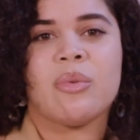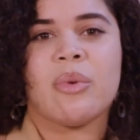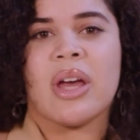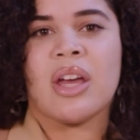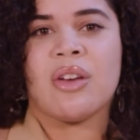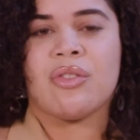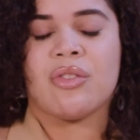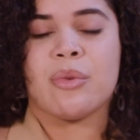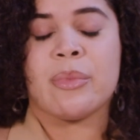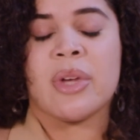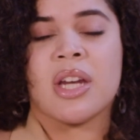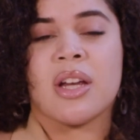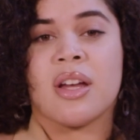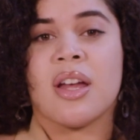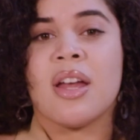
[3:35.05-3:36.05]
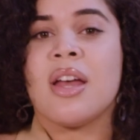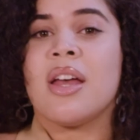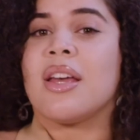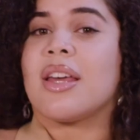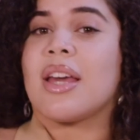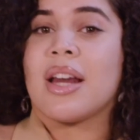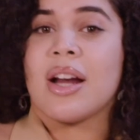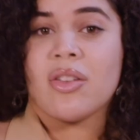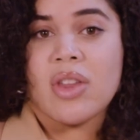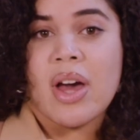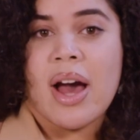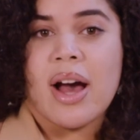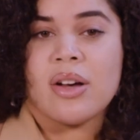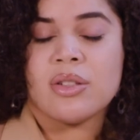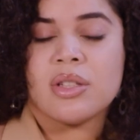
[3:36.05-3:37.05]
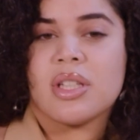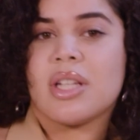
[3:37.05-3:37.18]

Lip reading: way for me to get out the house,